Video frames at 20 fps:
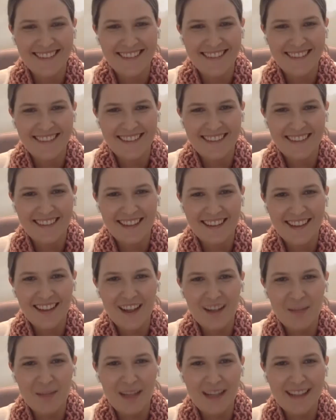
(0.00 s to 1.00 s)

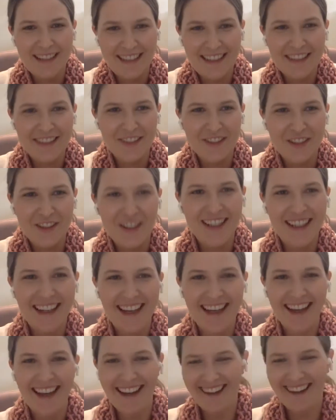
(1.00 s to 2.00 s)
I'm like that and,
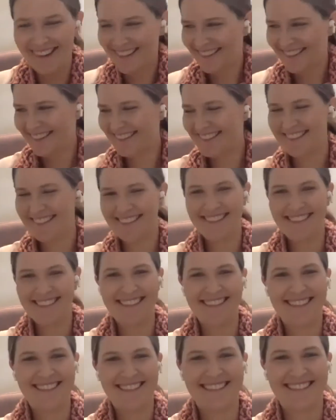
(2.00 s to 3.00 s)

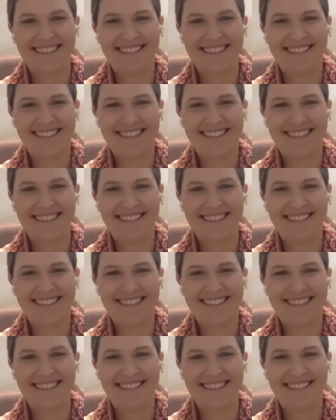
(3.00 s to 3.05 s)
too.